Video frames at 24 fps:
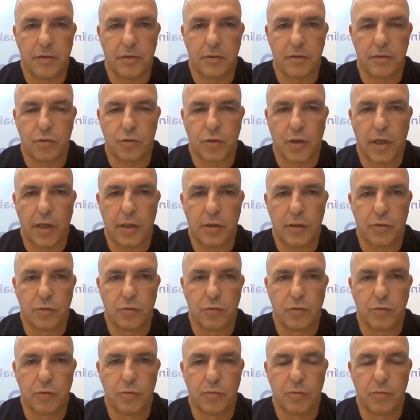try
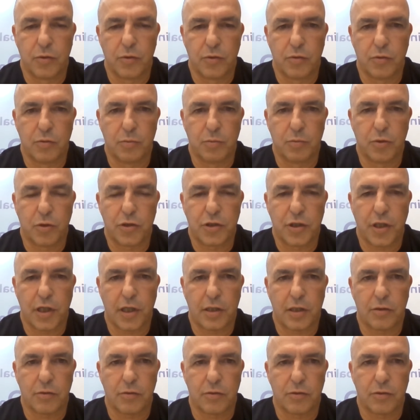to
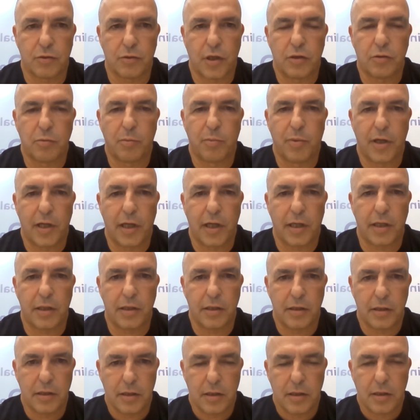project or try to plan
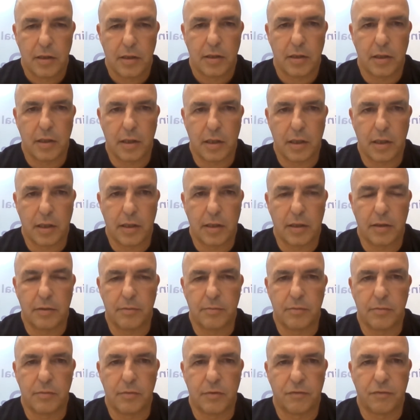
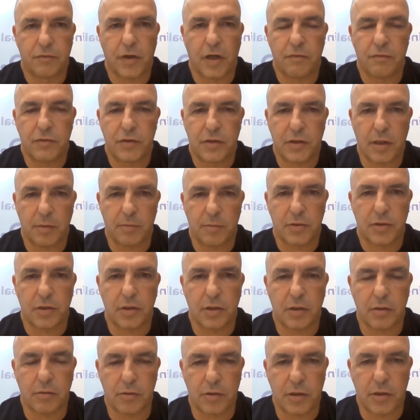5 steps
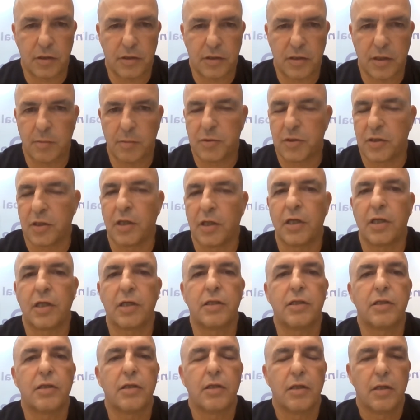or 10 steps
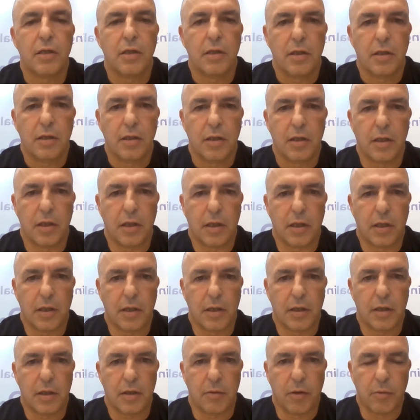ahead,
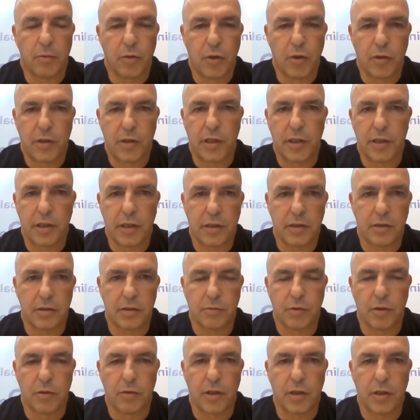the way we look at it is
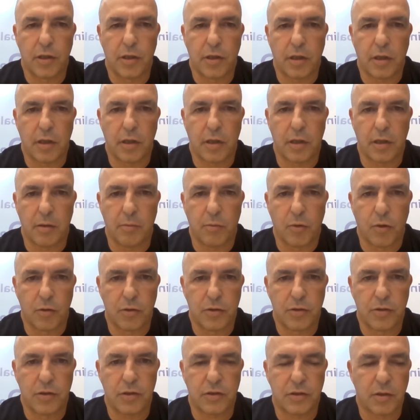we look at it at a more
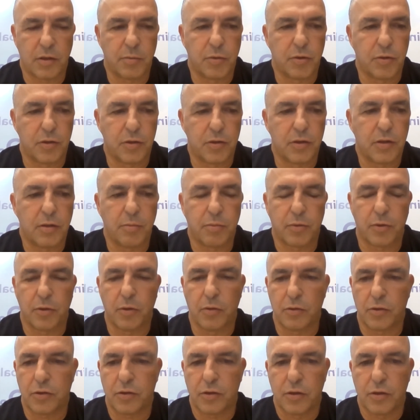distributed
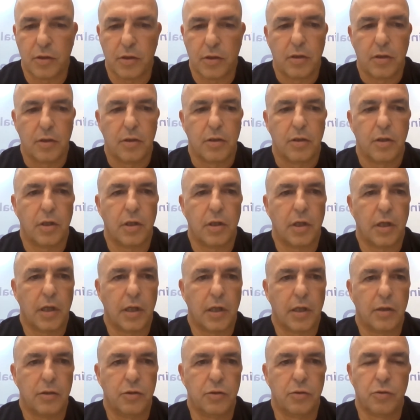approach
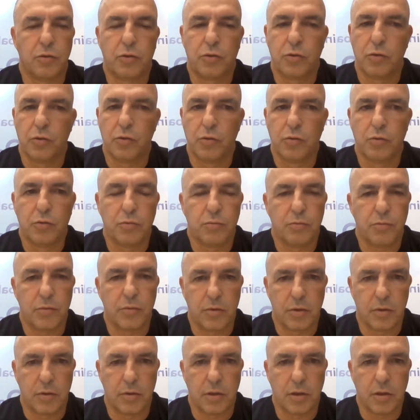due to
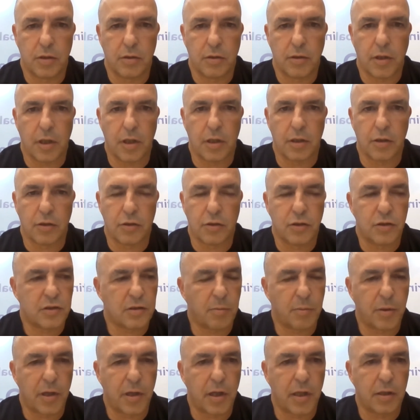energy
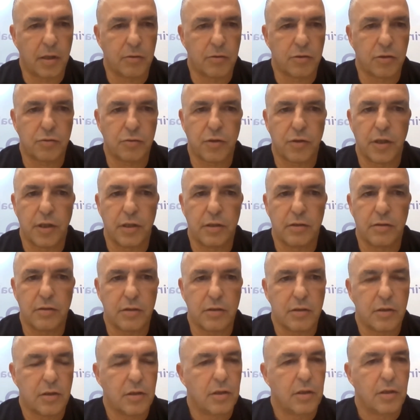supply constraints
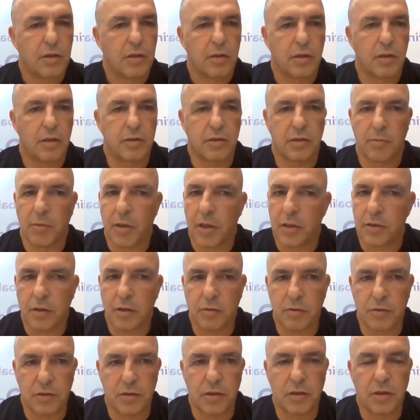and some other
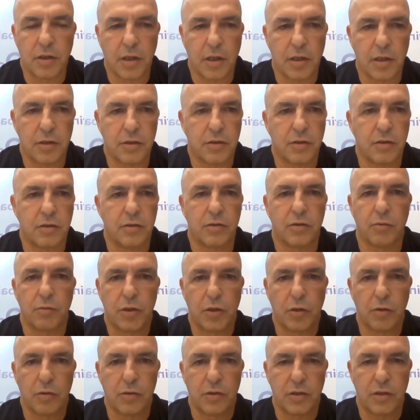considerations. So we
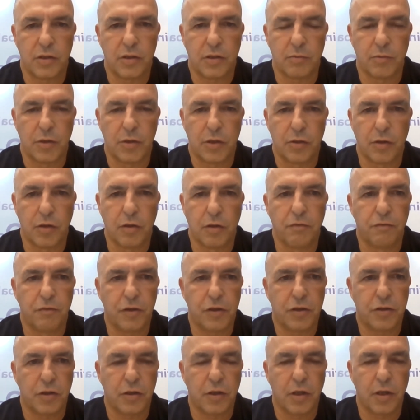don't
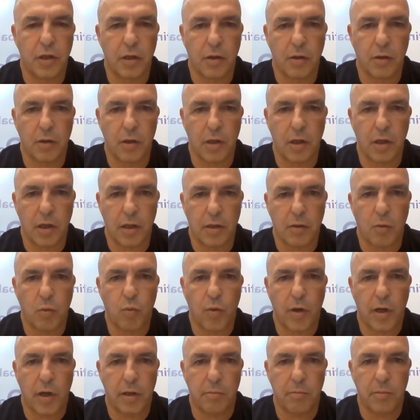envision like a
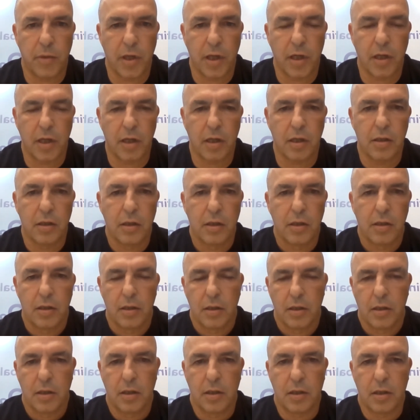1
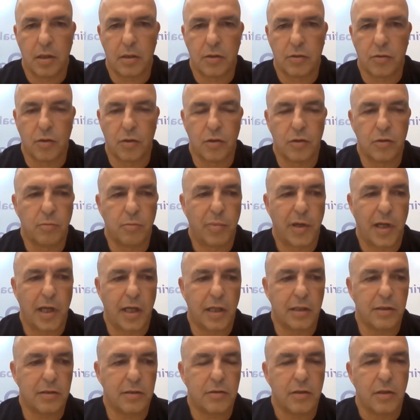megaton
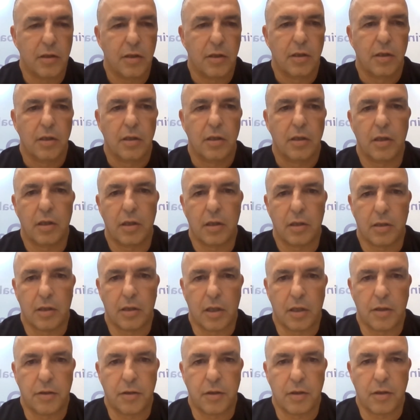plant,
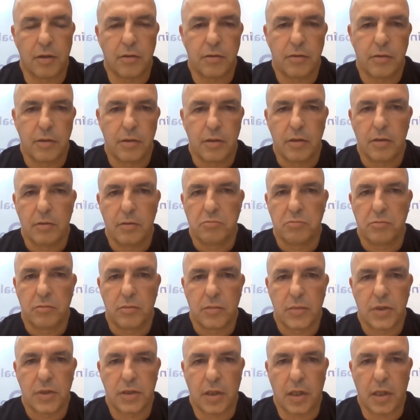rather
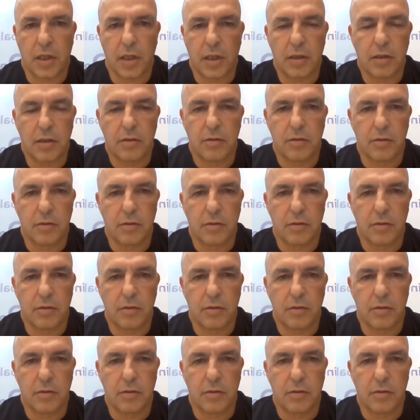say